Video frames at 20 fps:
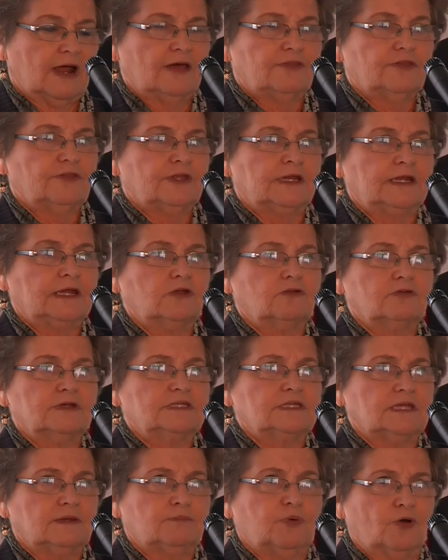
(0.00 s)
rather than
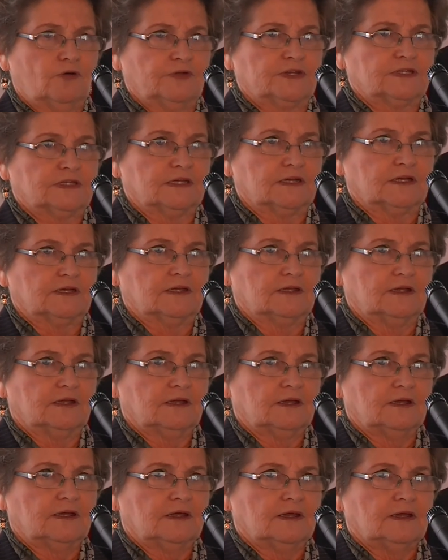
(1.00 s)
increasing poverty?
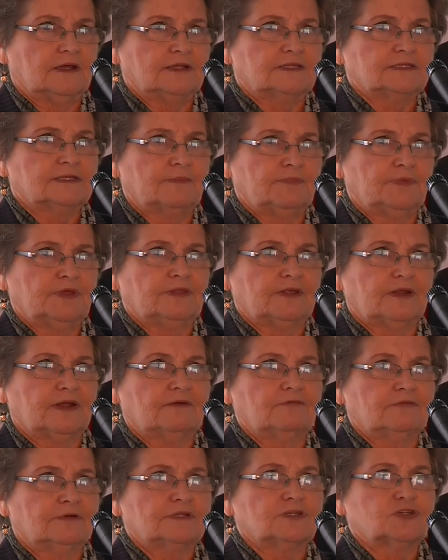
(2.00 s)
It's something that
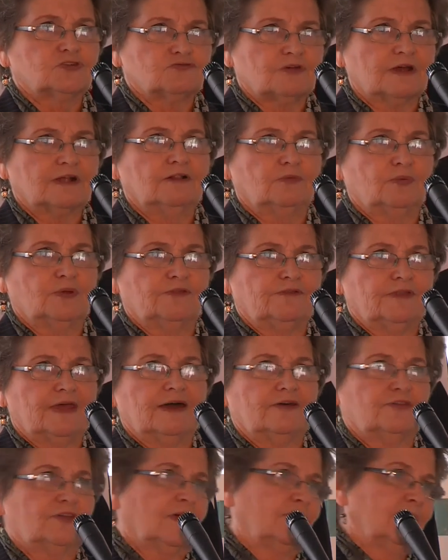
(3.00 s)
I want to struggle with
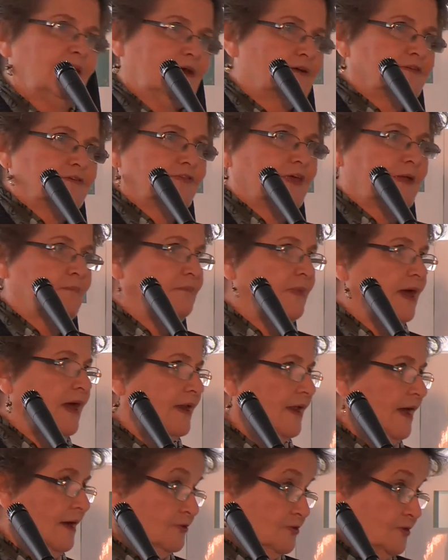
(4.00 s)
now that I'm out of that
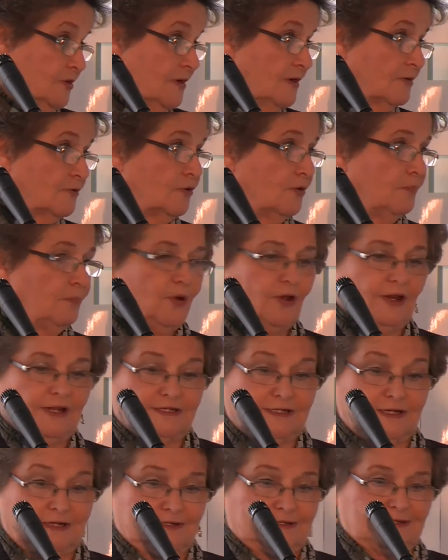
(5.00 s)
madhouse called
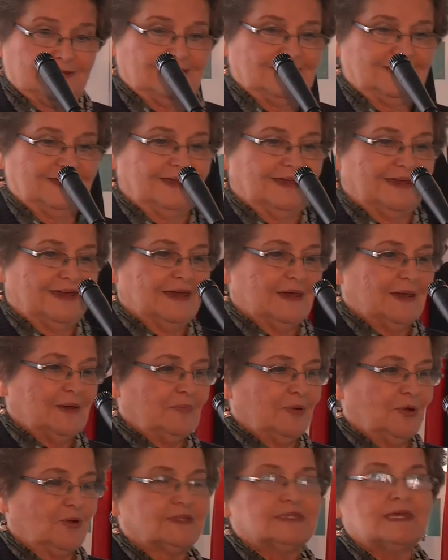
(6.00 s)
politics.
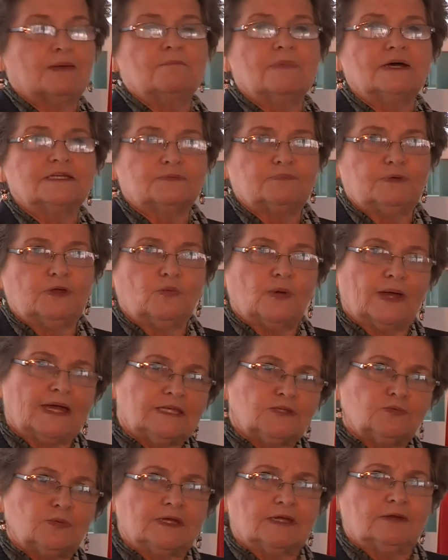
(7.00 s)
Because there must be
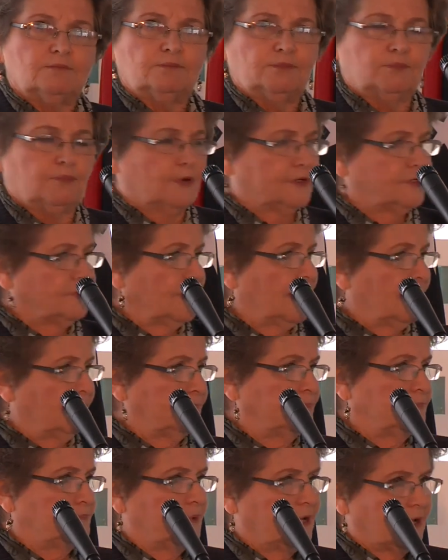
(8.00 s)
ways we can
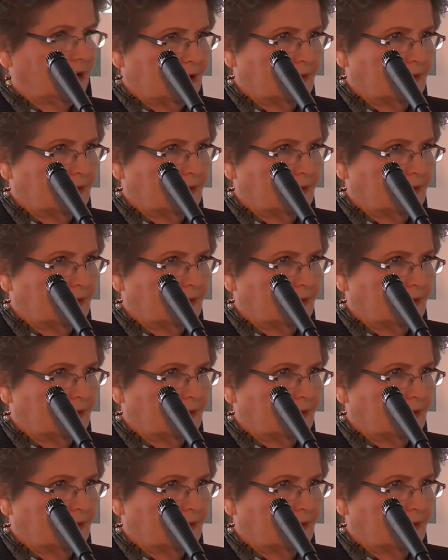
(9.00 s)
develop